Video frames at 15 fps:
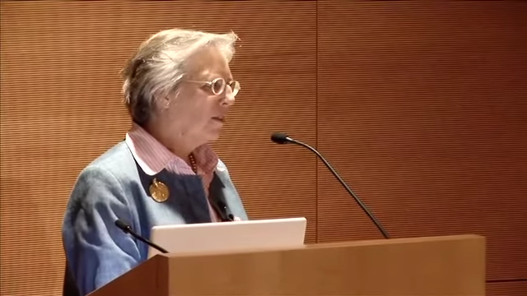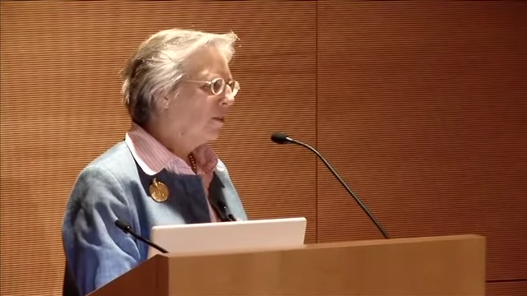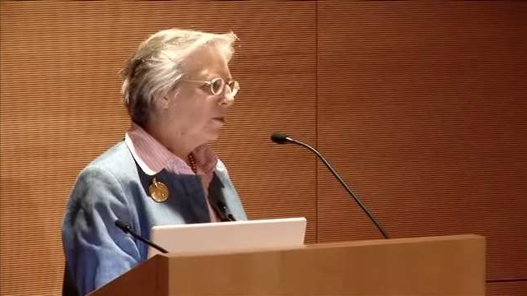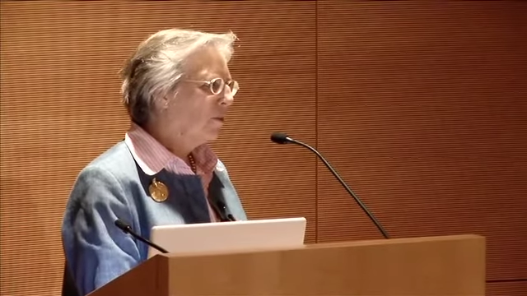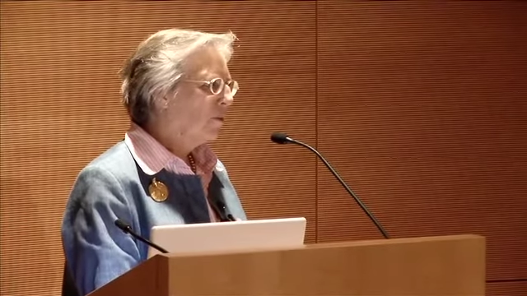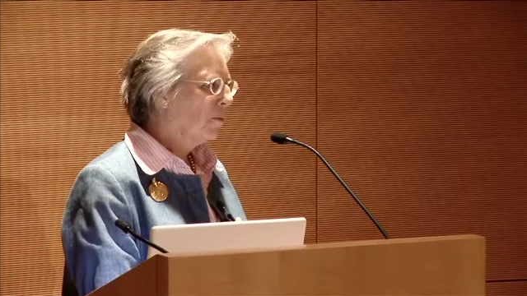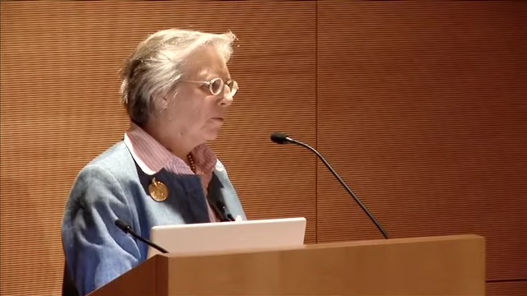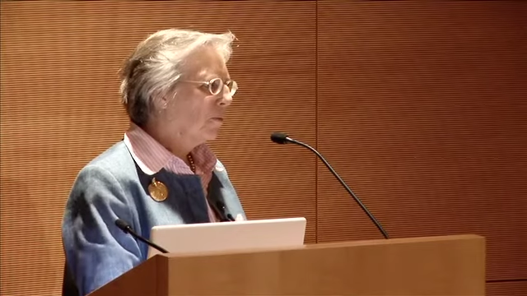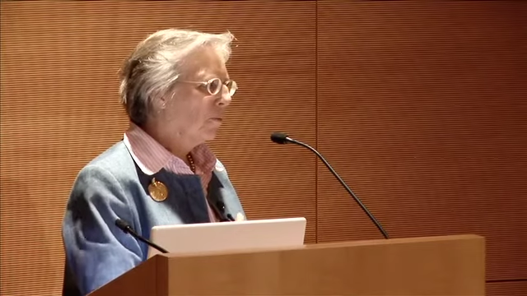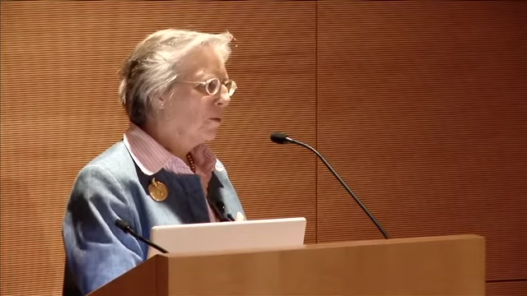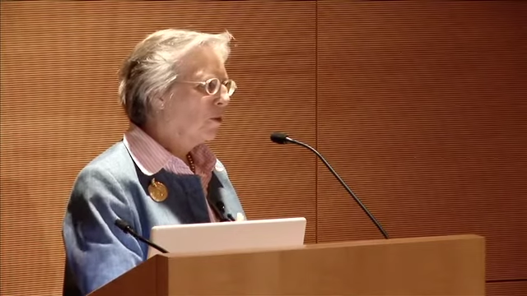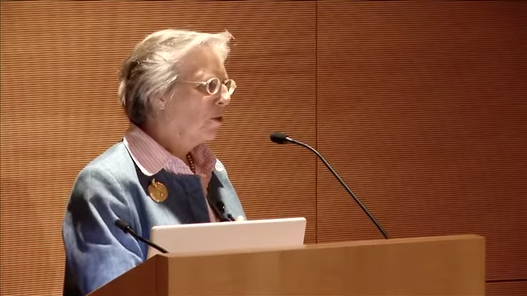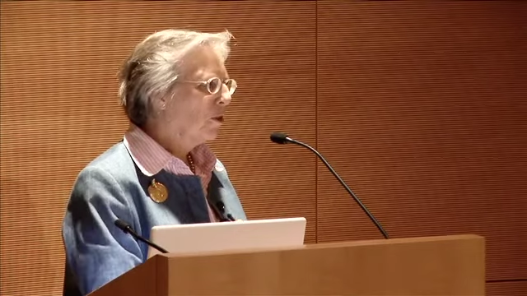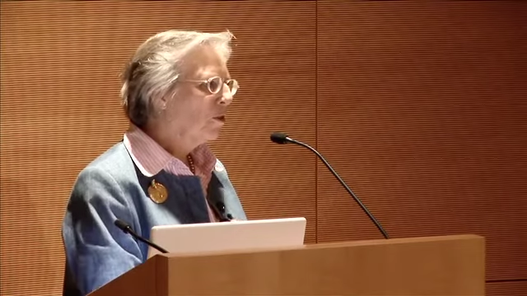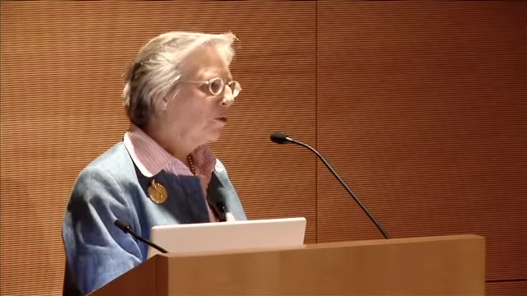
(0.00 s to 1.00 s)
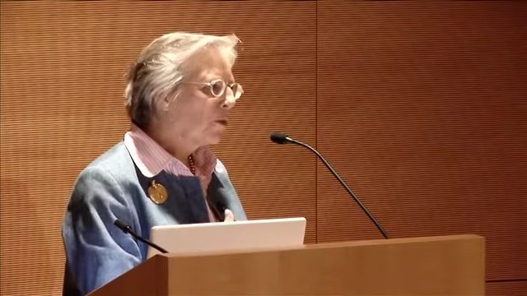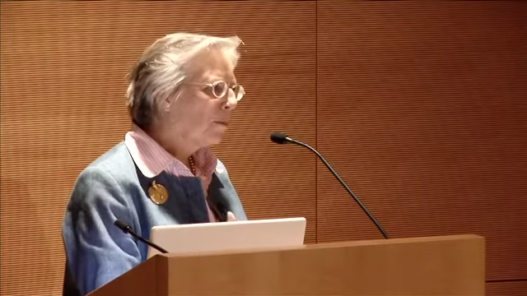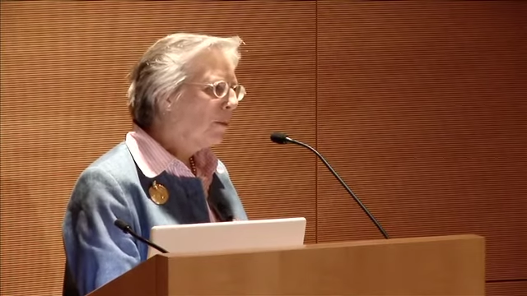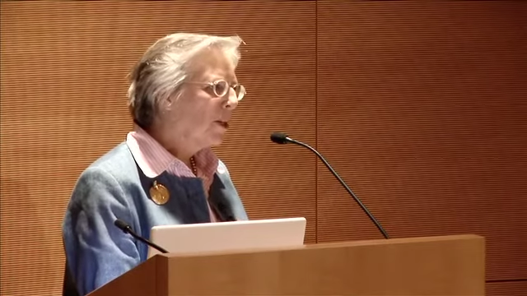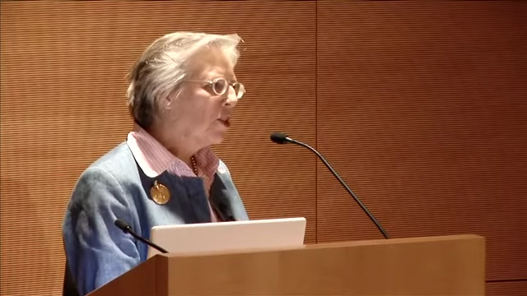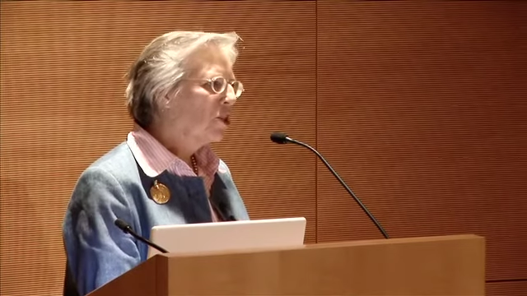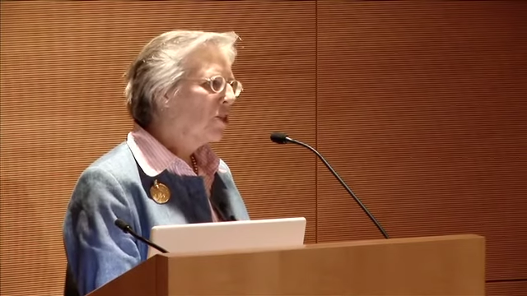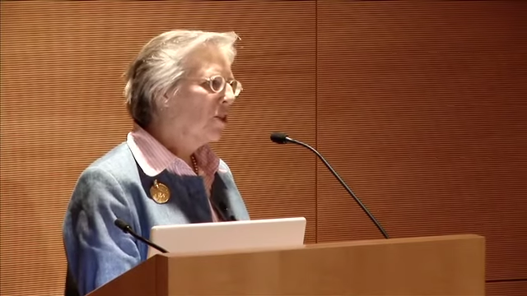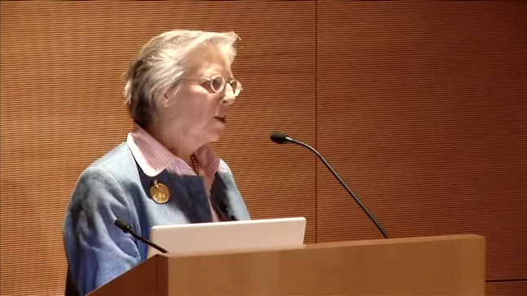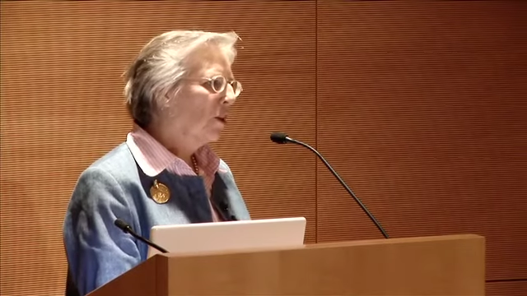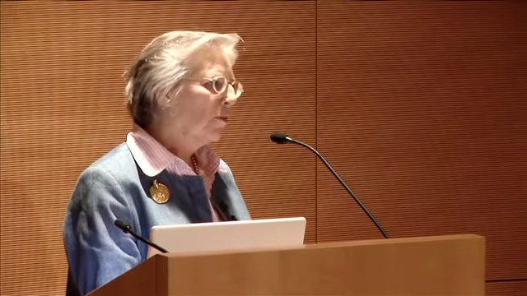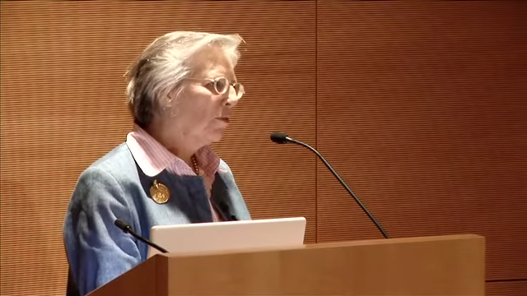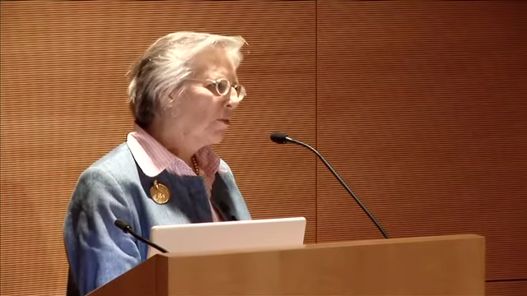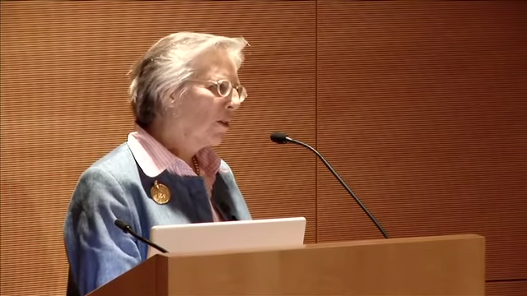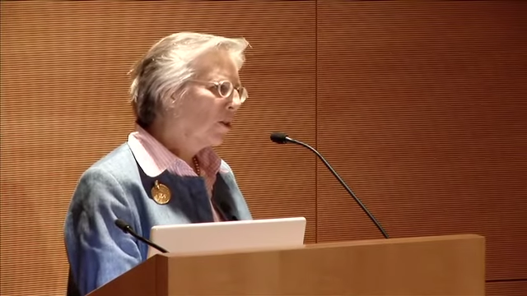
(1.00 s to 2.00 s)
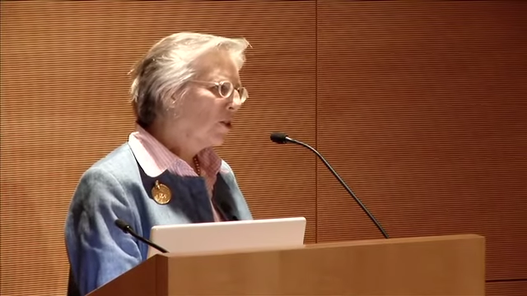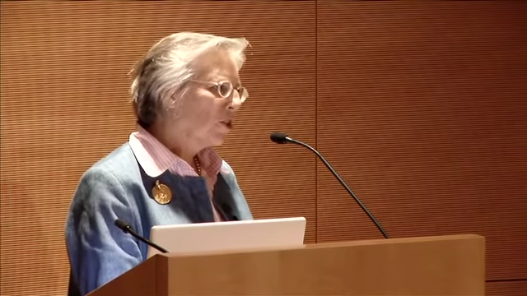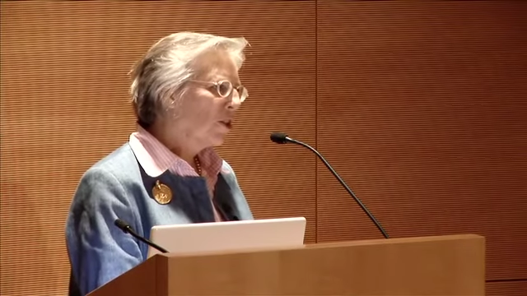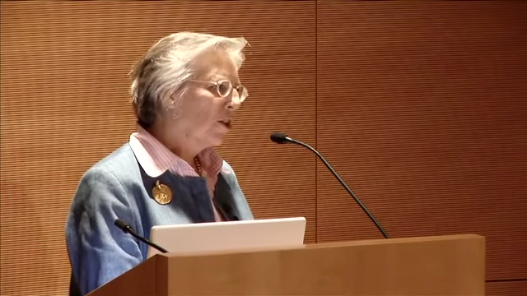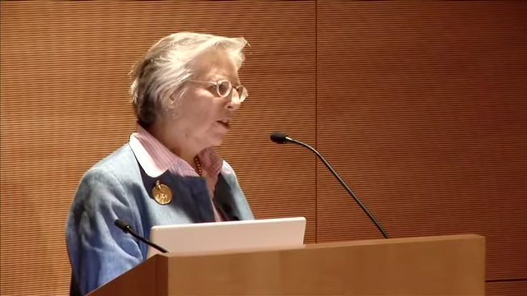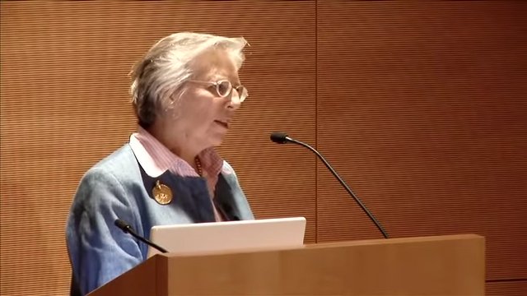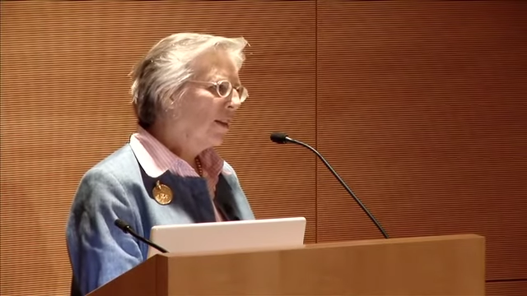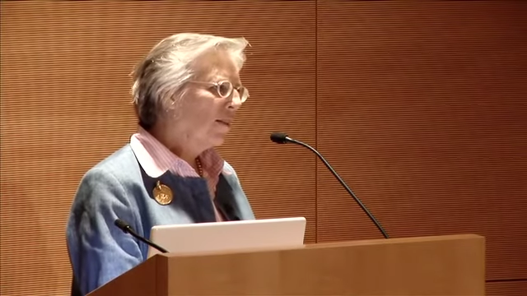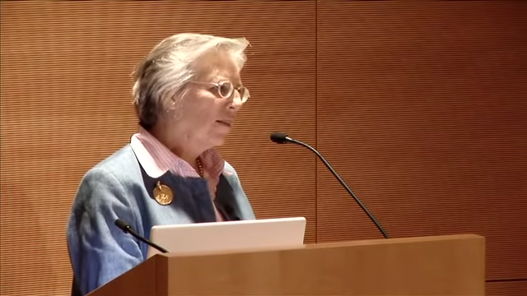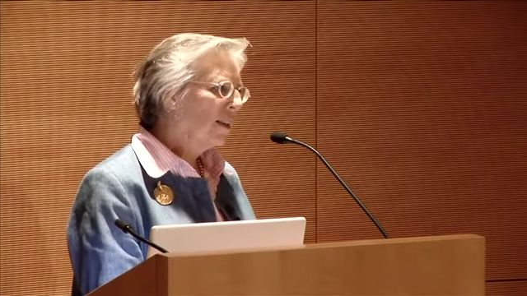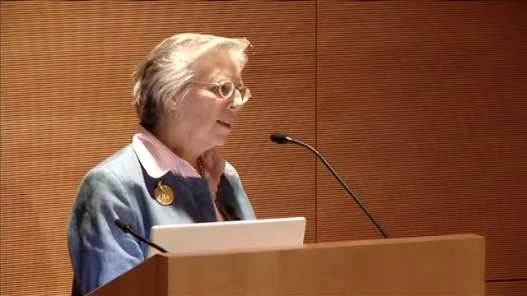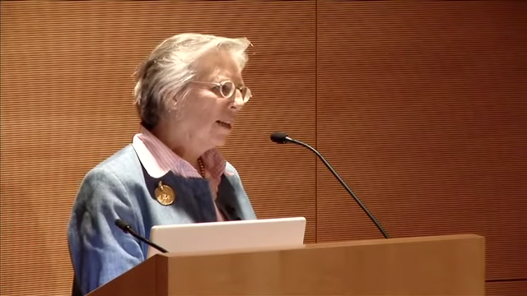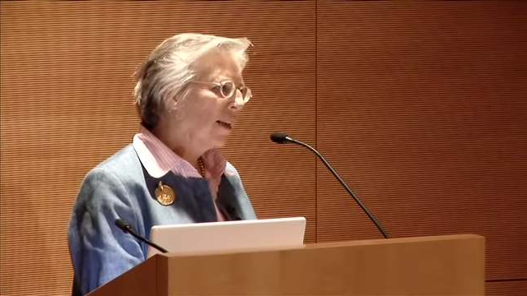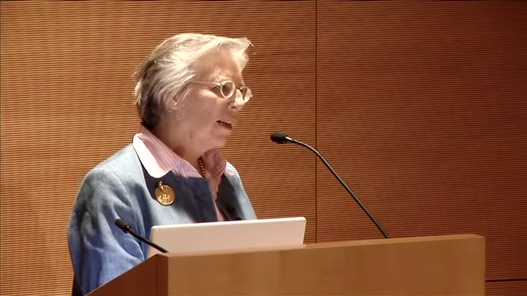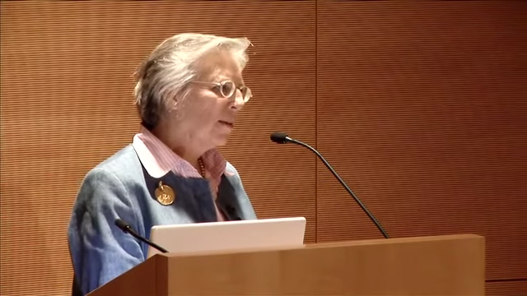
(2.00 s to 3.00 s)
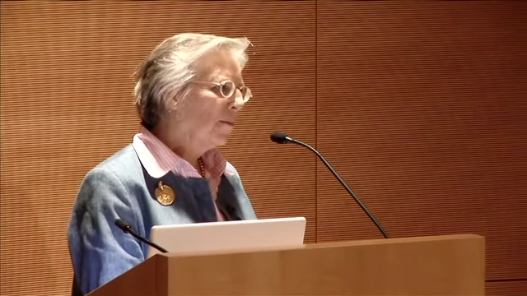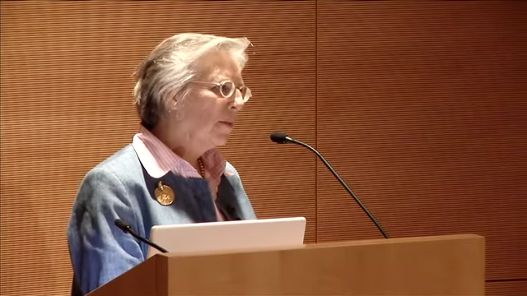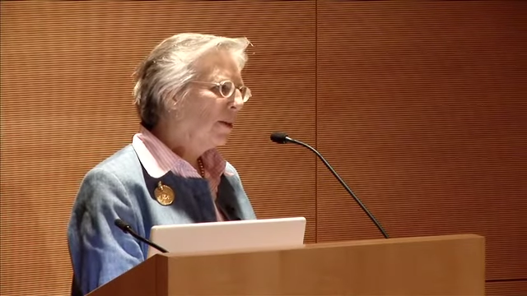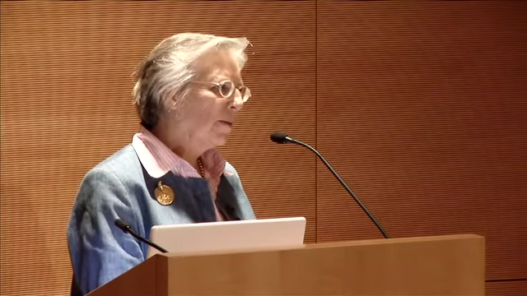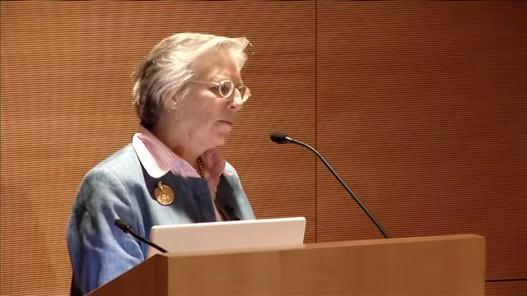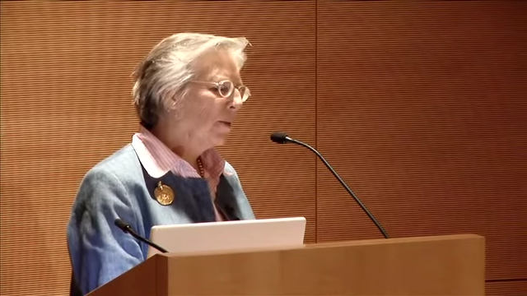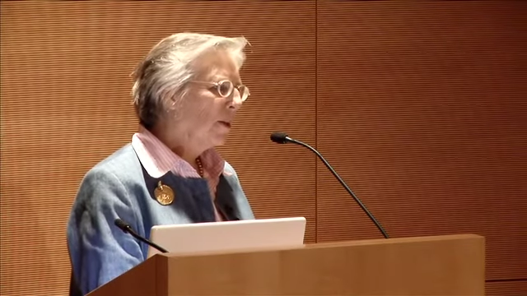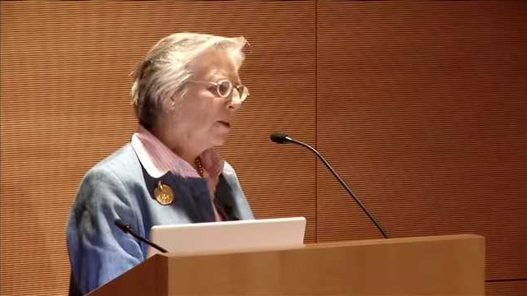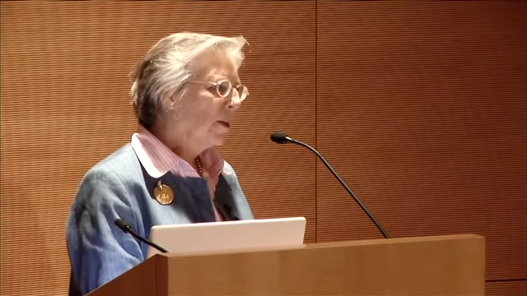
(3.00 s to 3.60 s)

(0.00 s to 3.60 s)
Uh, transformation of sculpture at that time.